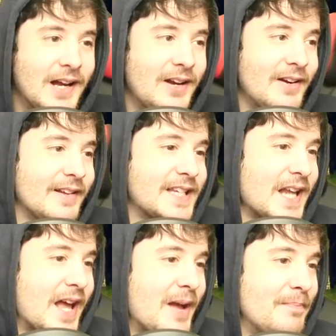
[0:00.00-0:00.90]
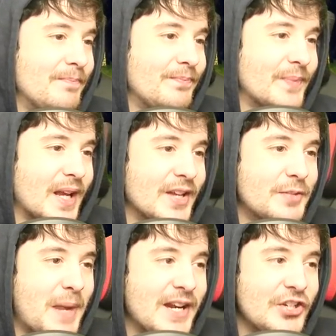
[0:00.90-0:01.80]
Oh, it's a
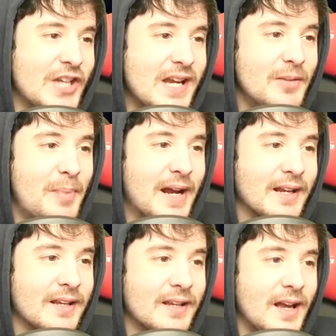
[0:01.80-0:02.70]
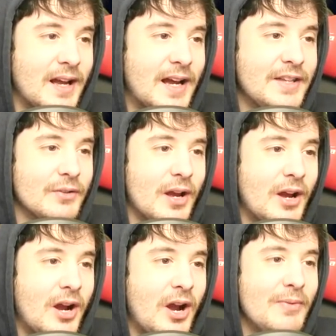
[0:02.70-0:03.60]
Spanish centre-back and...
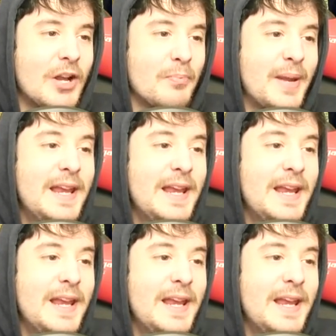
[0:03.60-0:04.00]
oh, we got